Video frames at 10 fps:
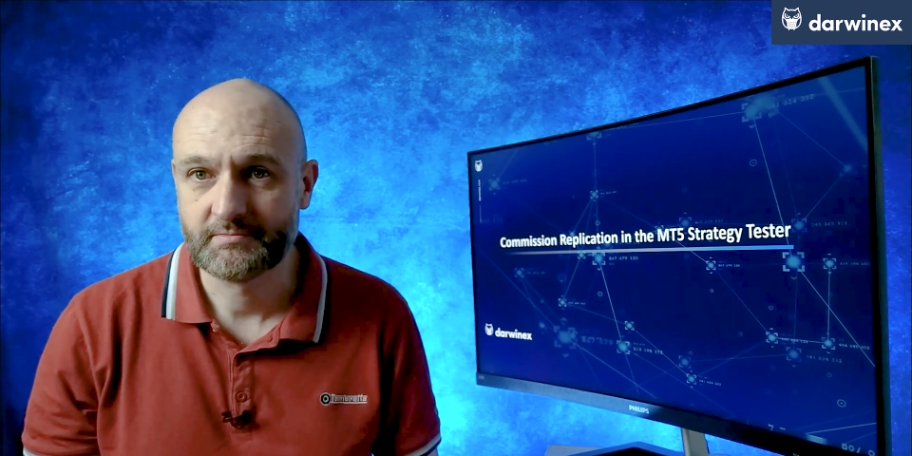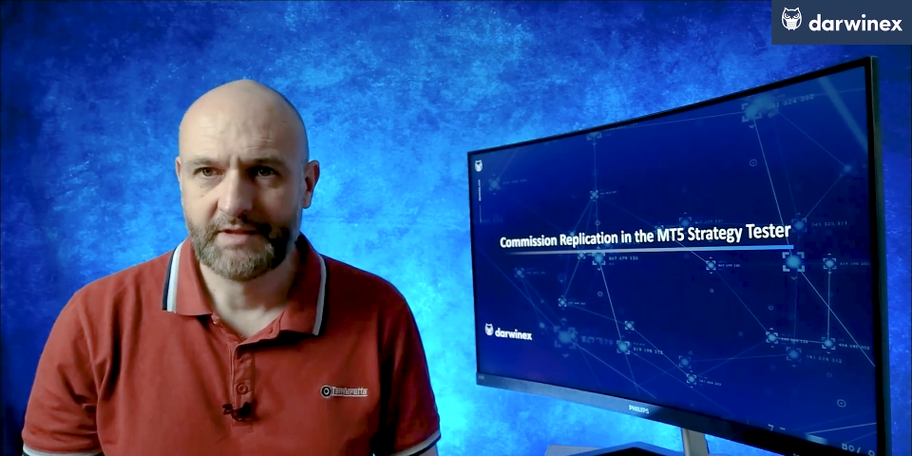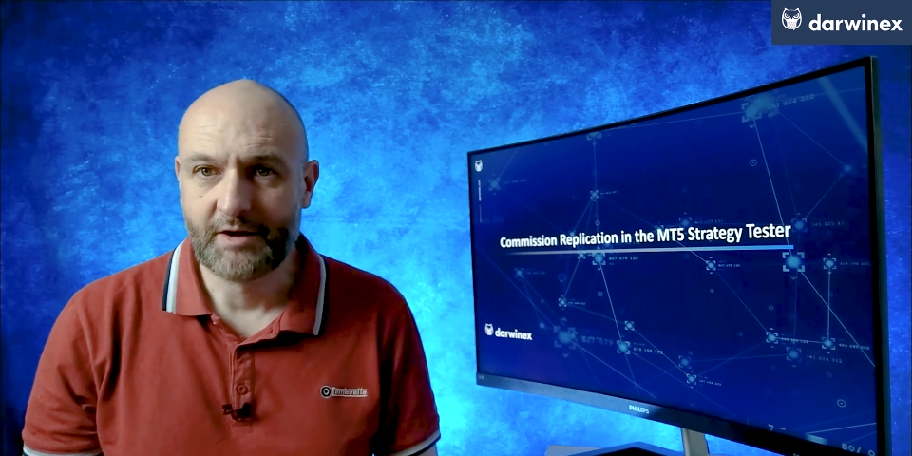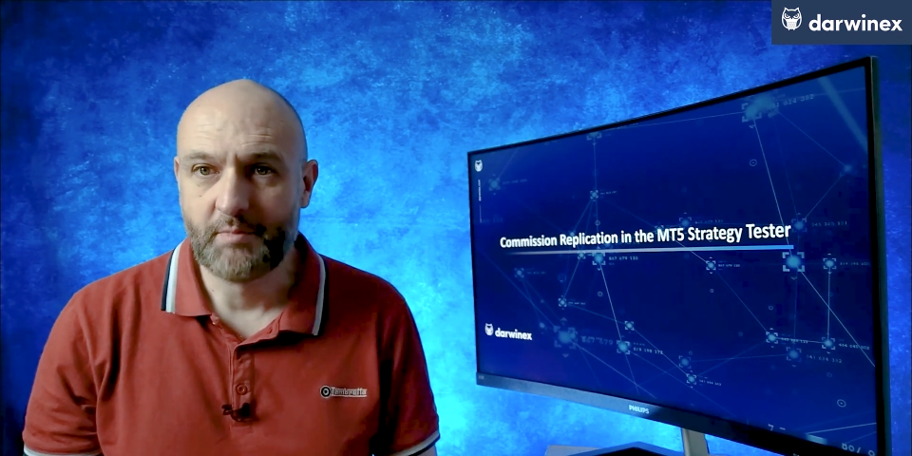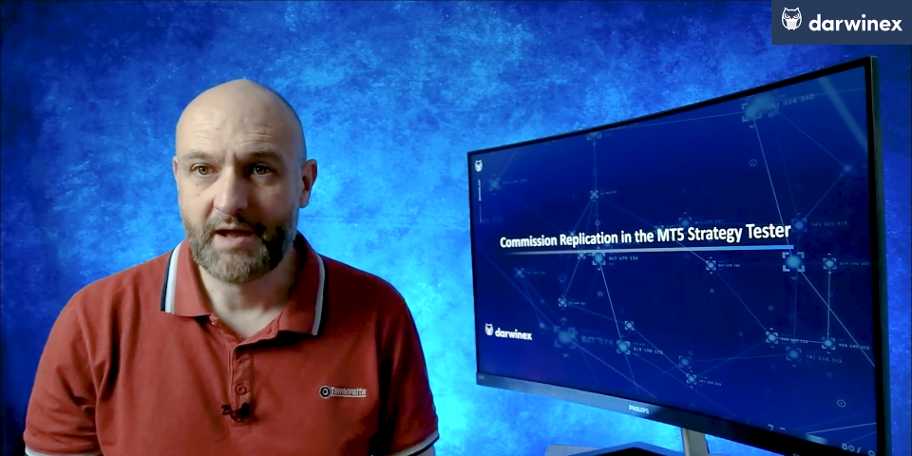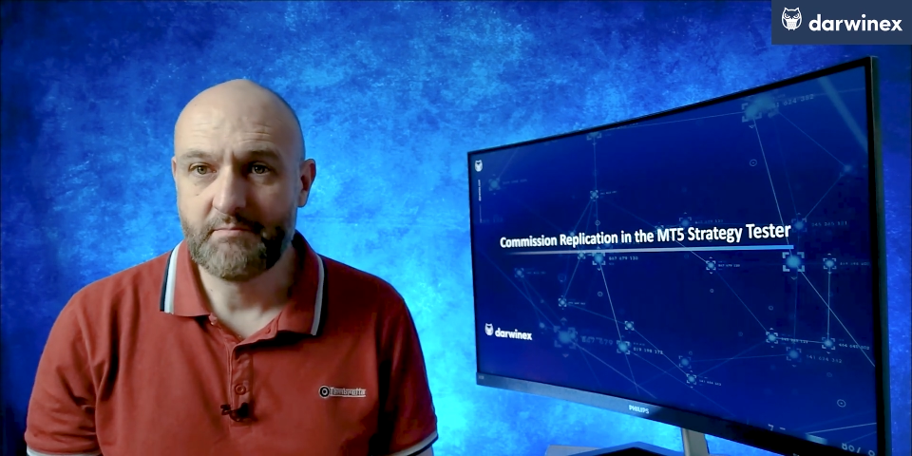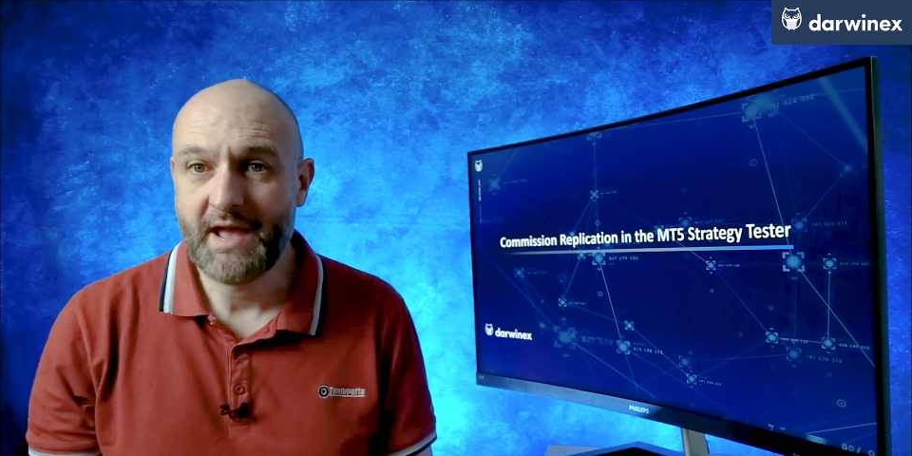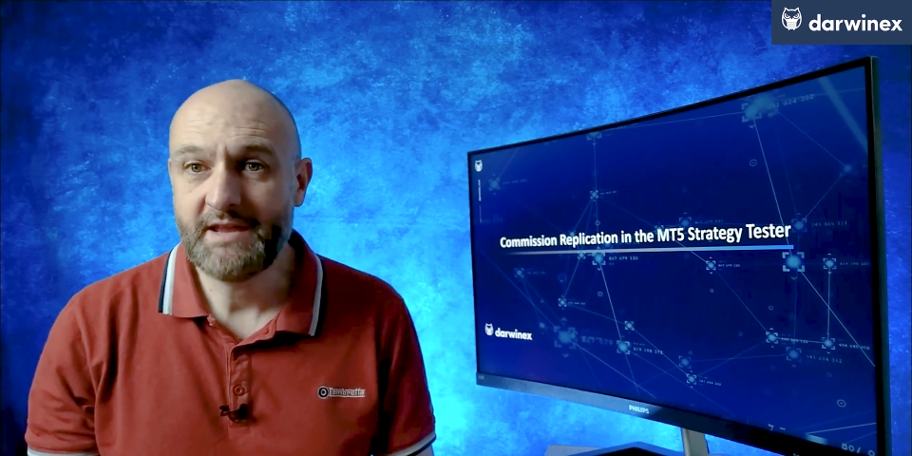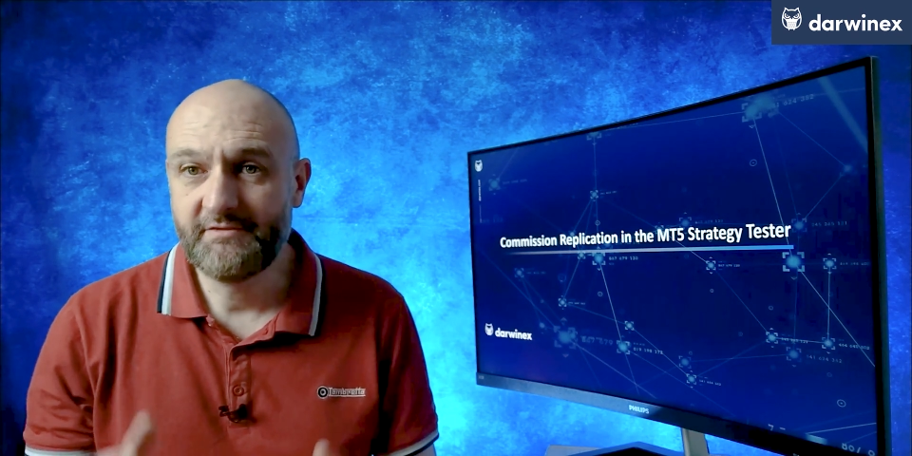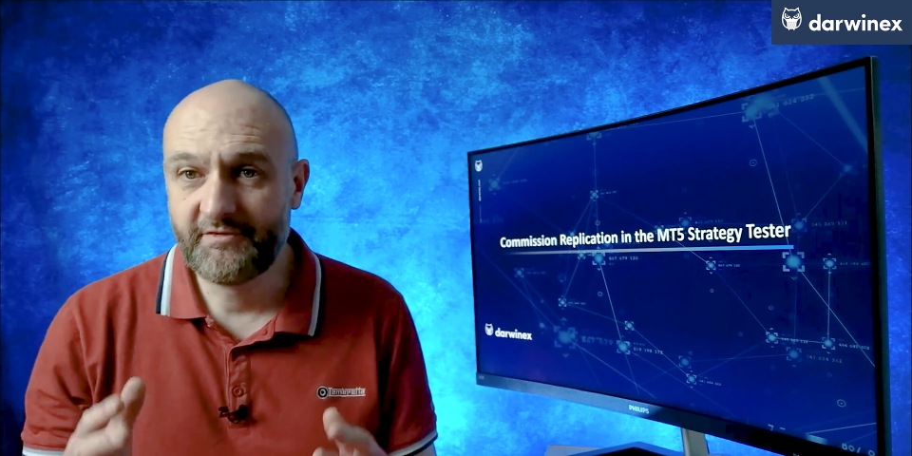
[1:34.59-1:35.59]
Now, my
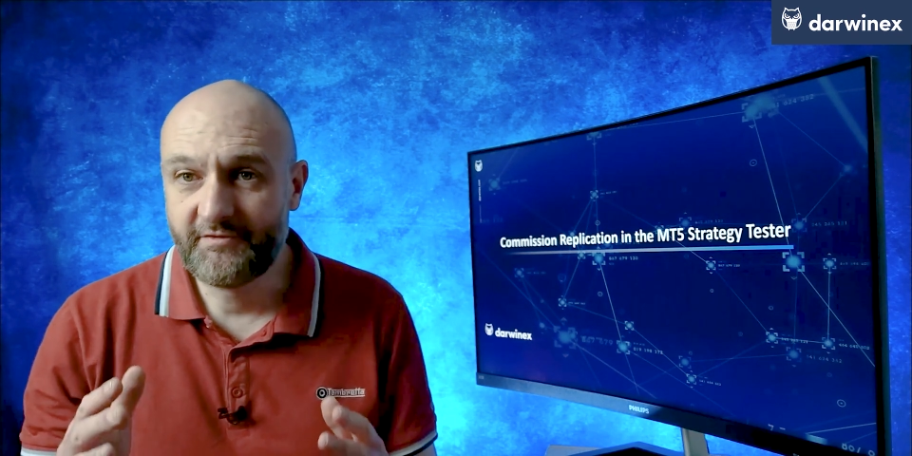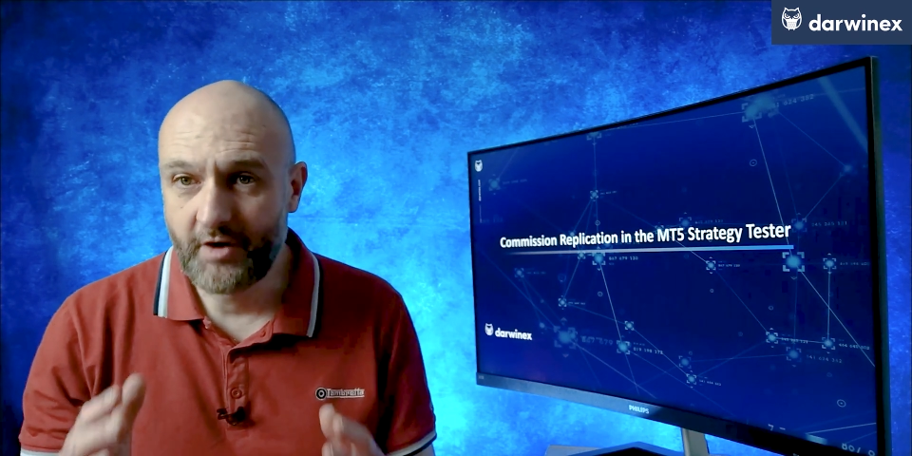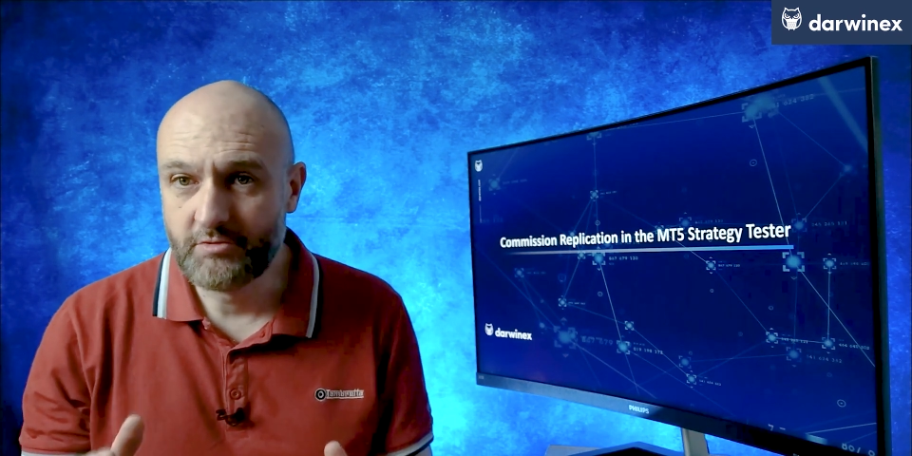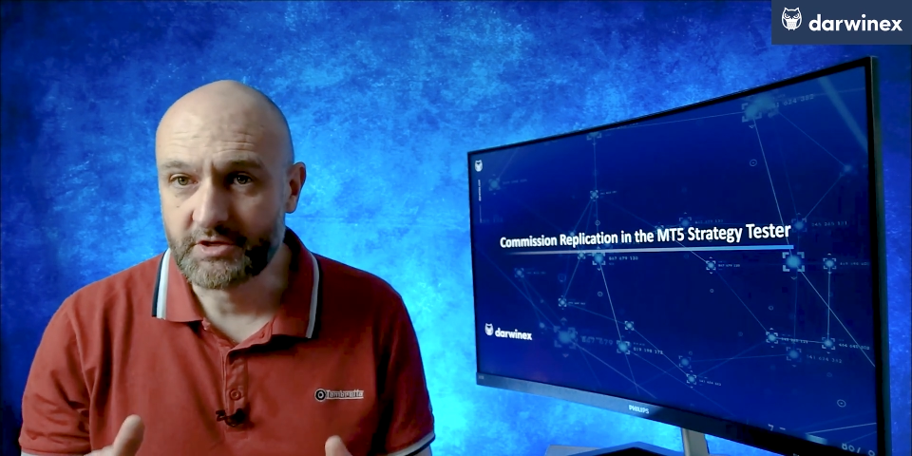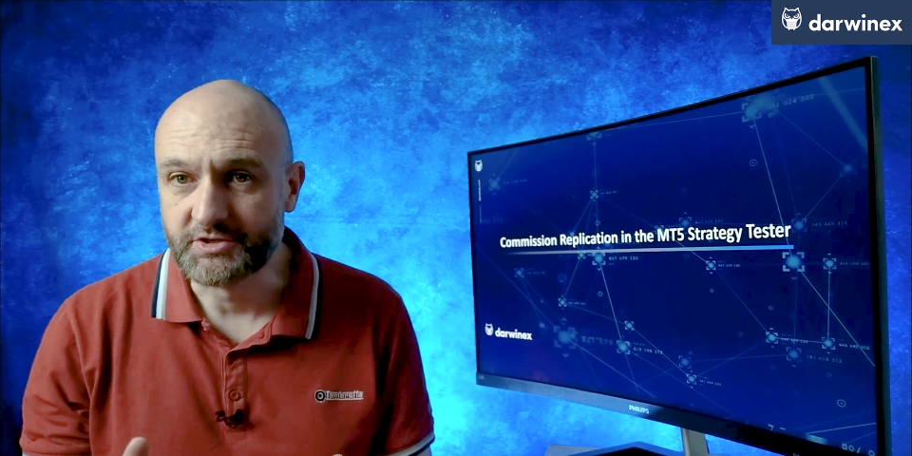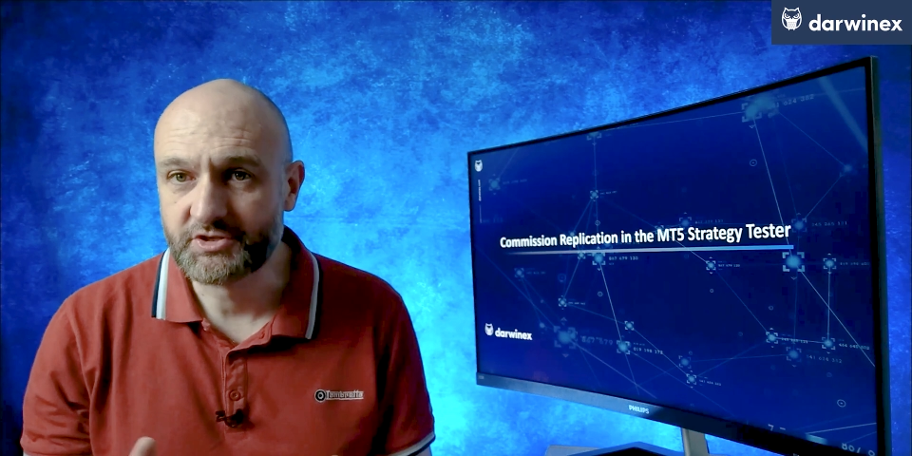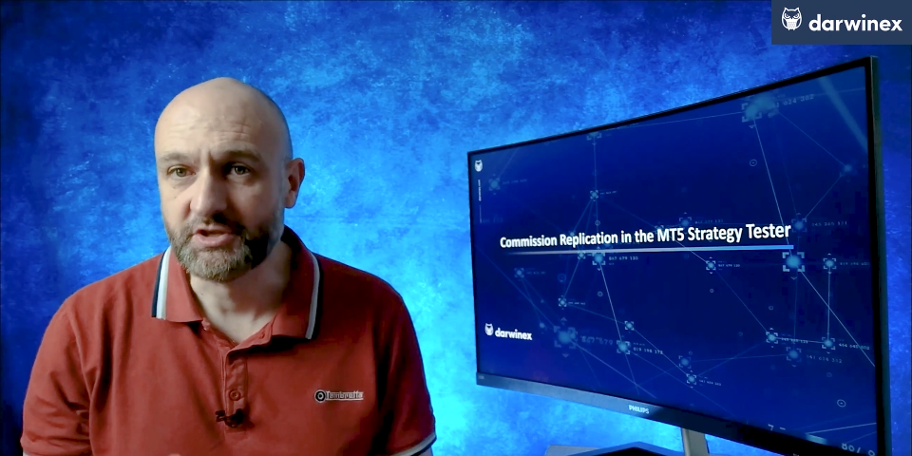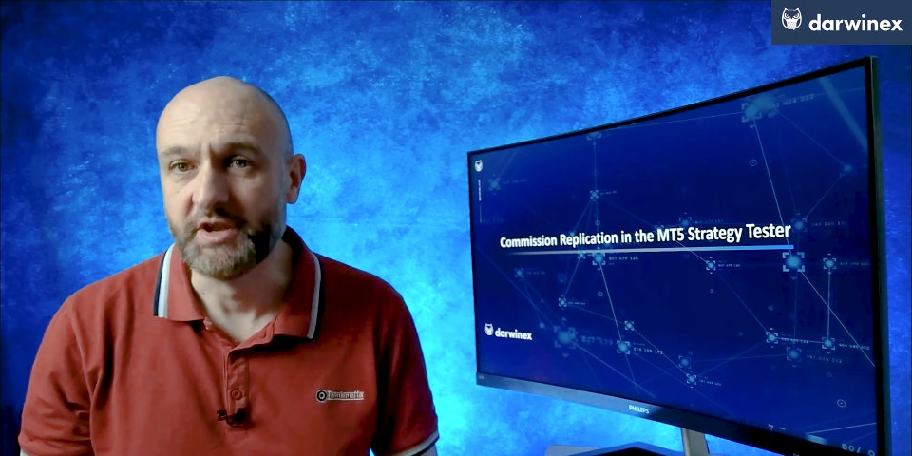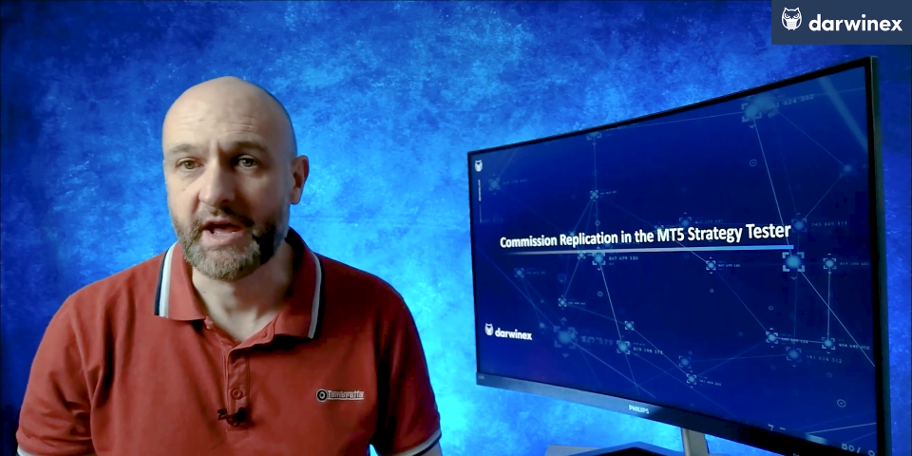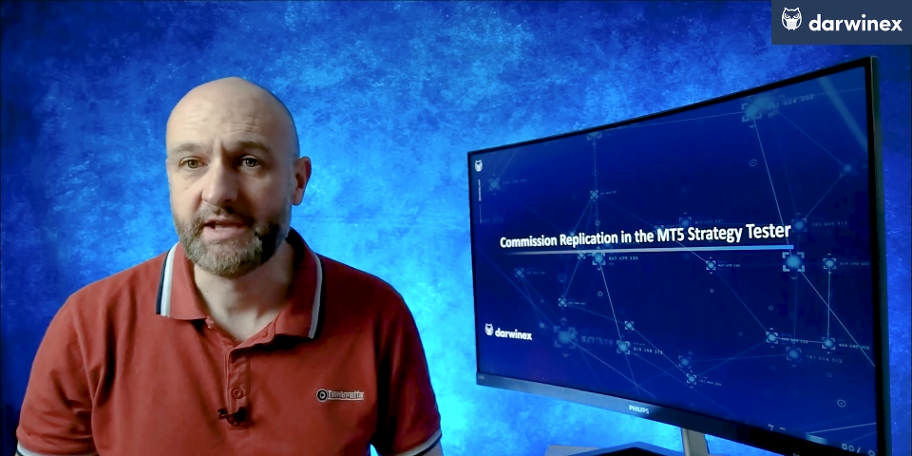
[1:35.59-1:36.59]
main focus
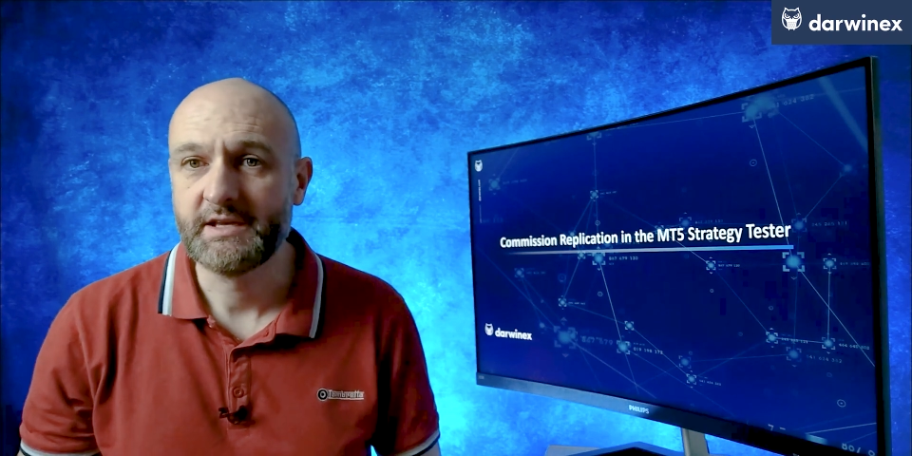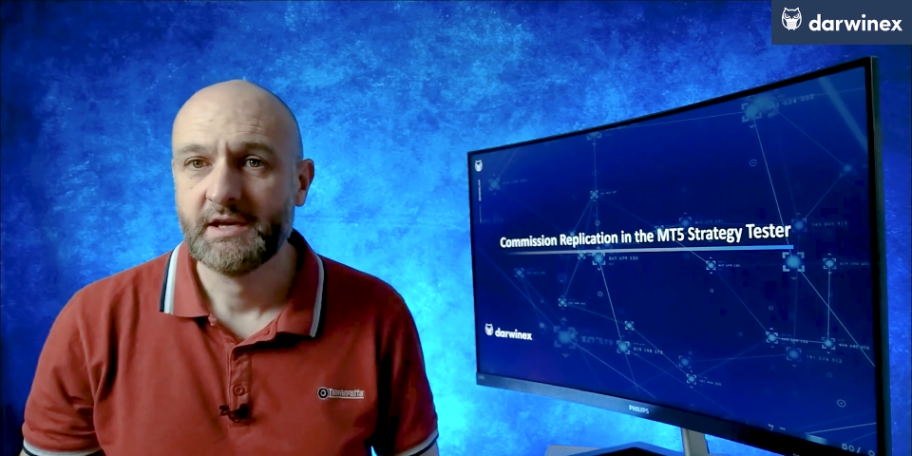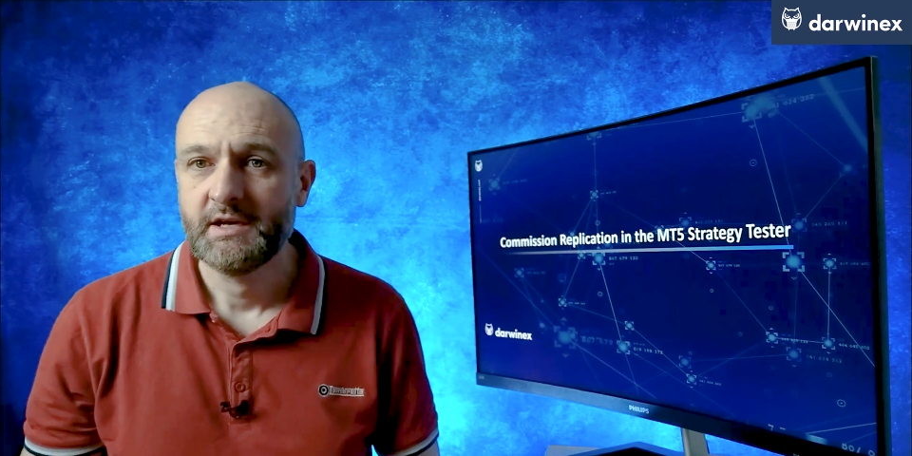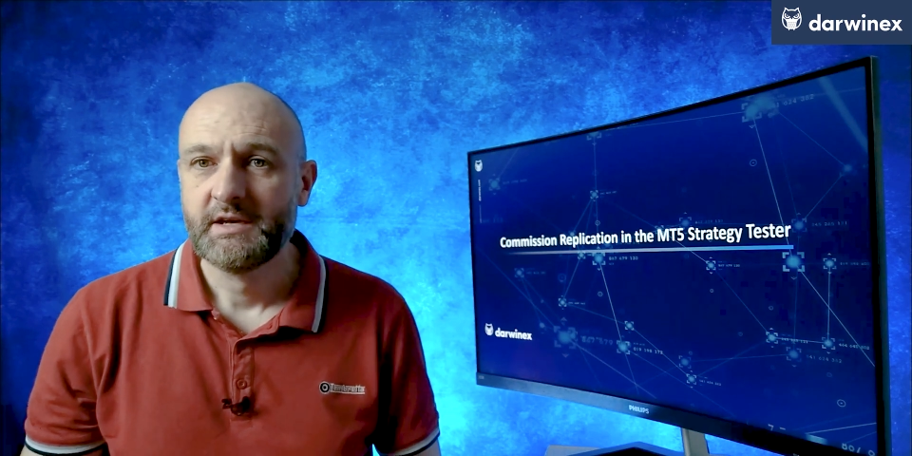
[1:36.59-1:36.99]
today